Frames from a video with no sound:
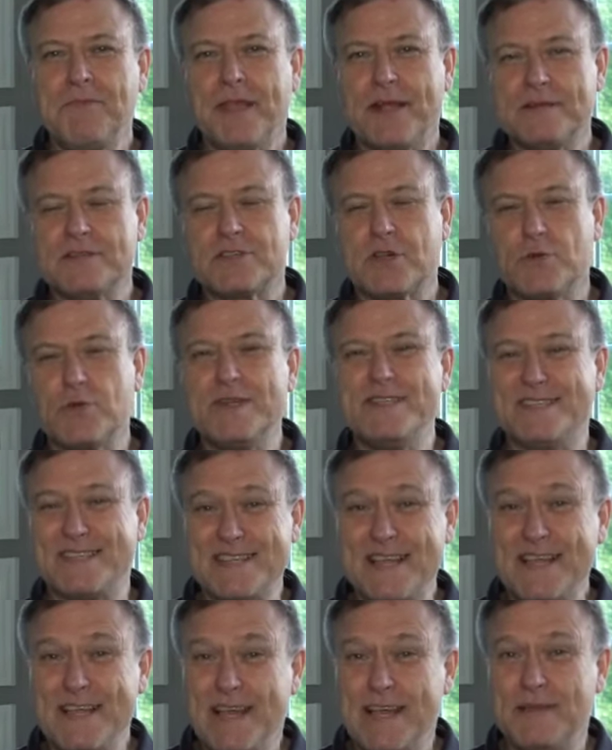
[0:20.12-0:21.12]
And so we
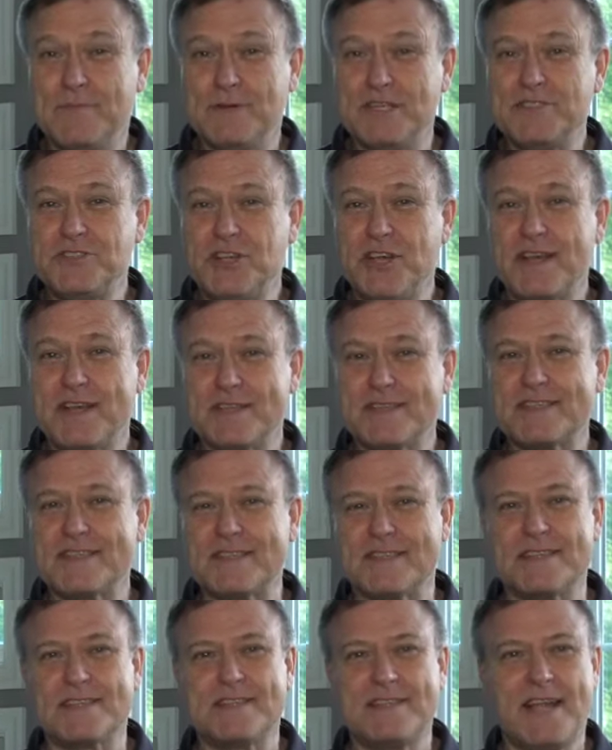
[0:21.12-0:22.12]
see him in
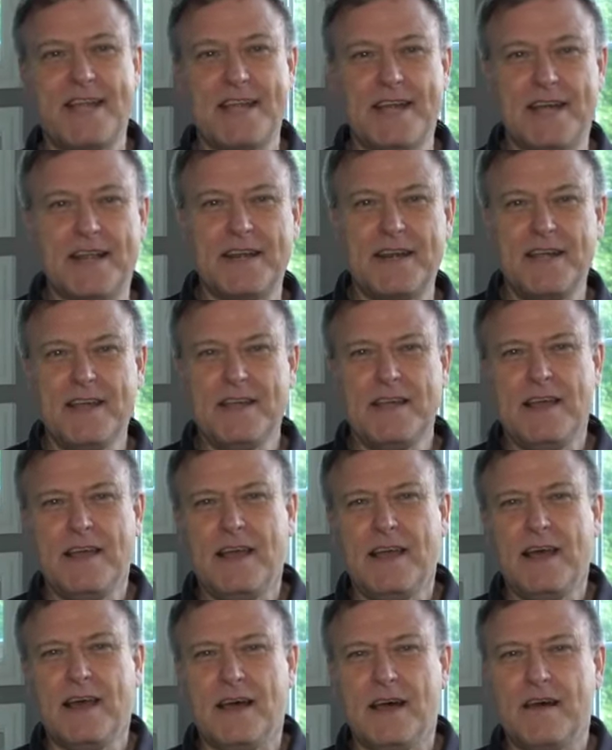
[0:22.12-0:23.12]
Genesis 10,
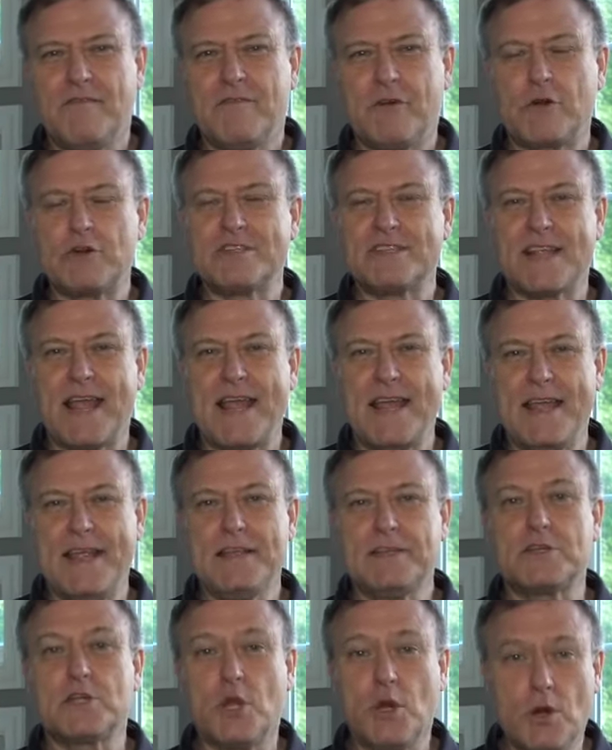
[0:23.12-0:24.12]
uh, verse 8